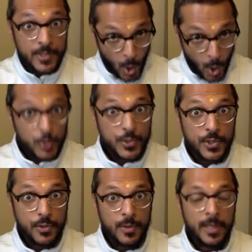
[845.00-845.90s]

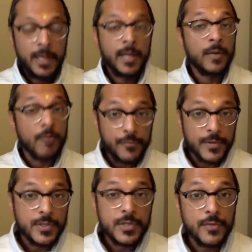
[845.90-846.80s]
also, in
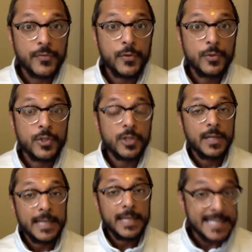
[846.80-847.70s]
reference to the future,
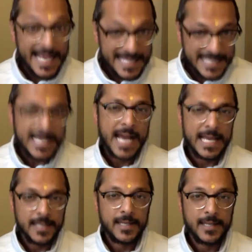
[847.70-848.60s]
it is anxiety.